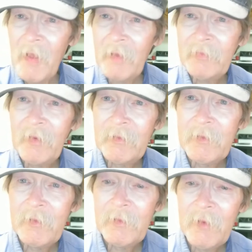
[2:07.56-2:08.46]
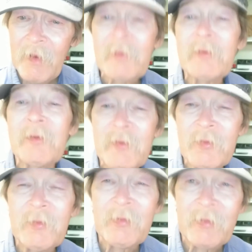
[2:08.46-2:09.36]
Axon here actually
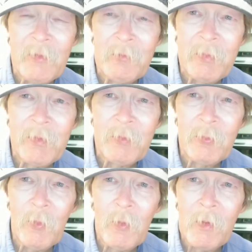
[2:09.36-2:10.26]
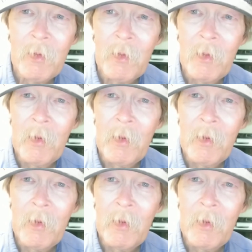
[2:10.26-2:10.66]
shoots an MP4.